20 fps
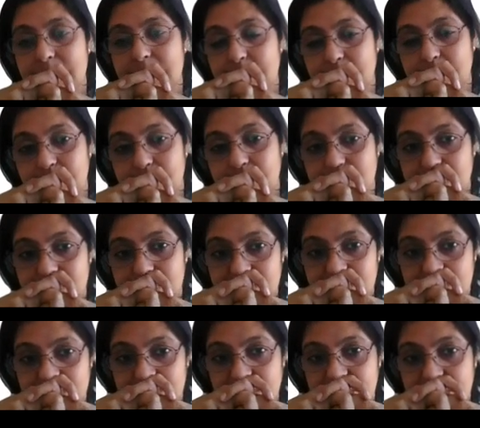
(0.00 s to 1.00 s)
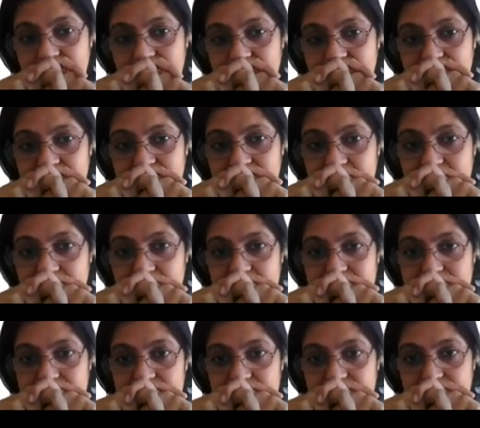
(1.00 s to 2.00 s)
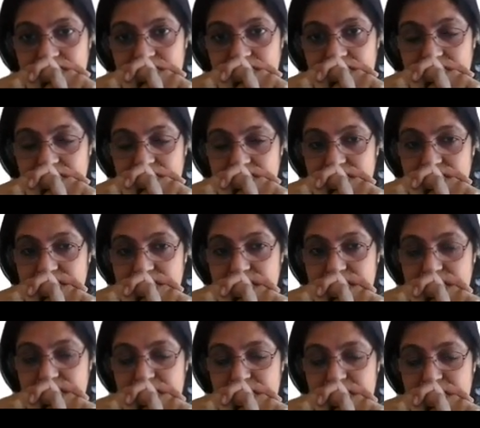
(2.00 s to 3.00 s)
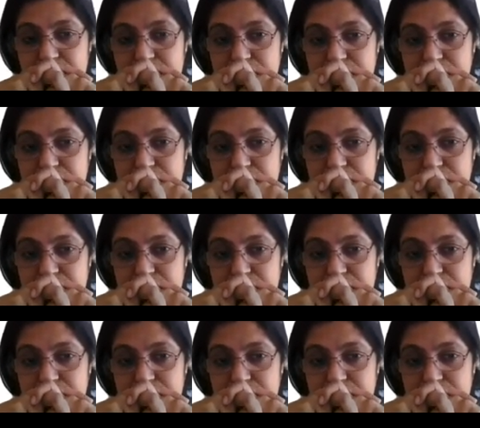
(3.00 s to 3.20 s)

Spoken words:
No one is speaking in this clip.